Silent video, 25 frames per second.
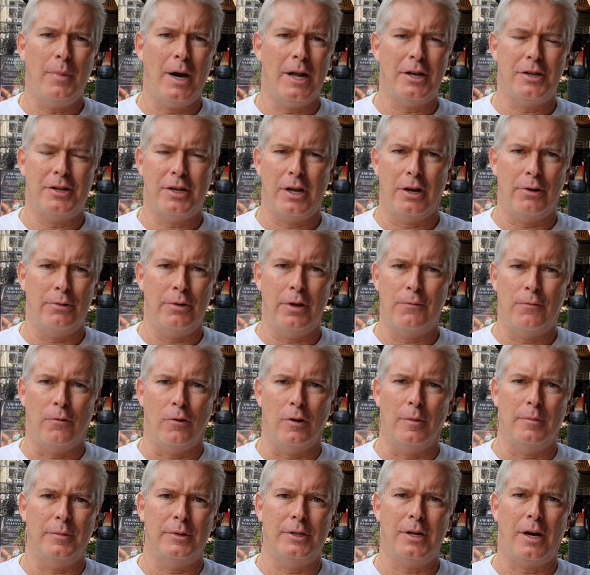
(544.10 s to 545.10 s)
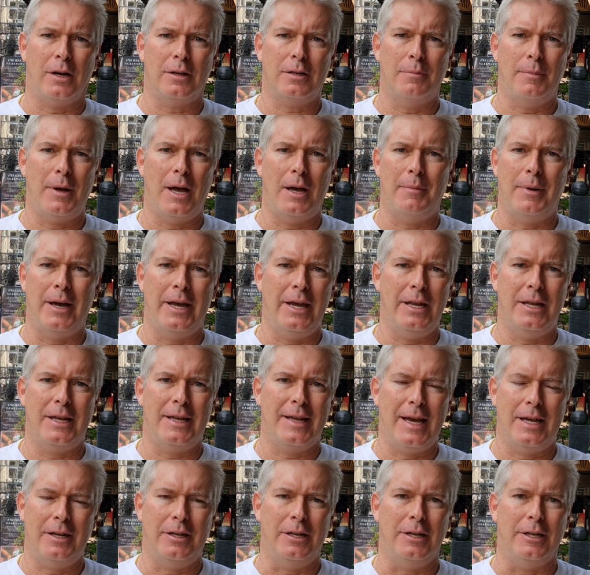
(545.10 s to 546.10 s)
monetary reform talked about by any
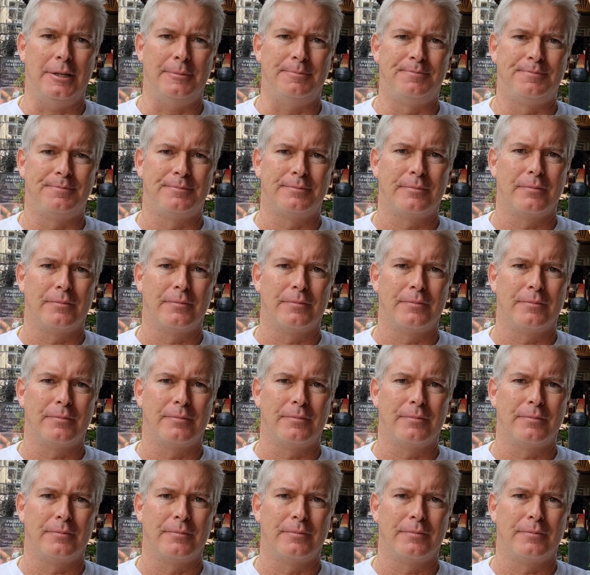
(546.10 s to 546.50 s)
candidate.